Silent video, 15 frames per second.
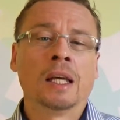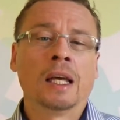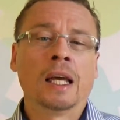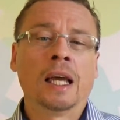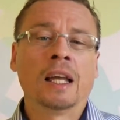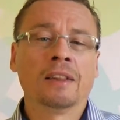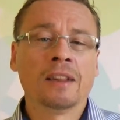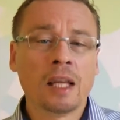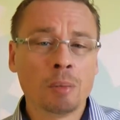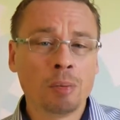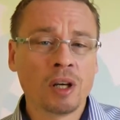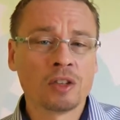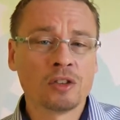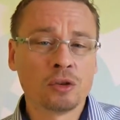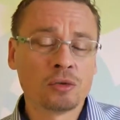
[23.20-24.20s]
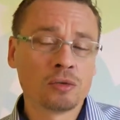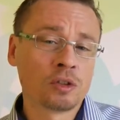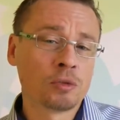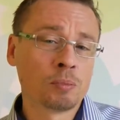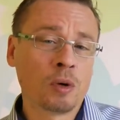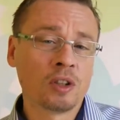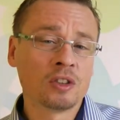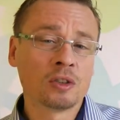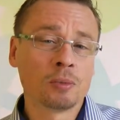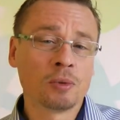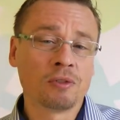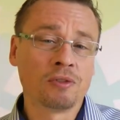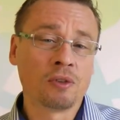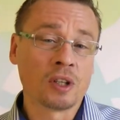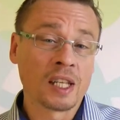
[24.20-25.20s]
At NEPAD, you're responsible
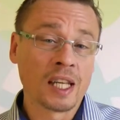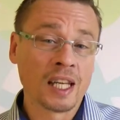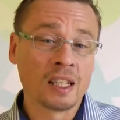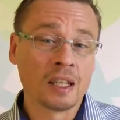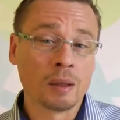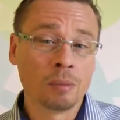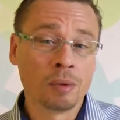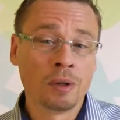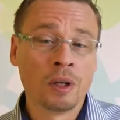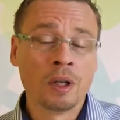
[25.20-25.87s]
for CAADP.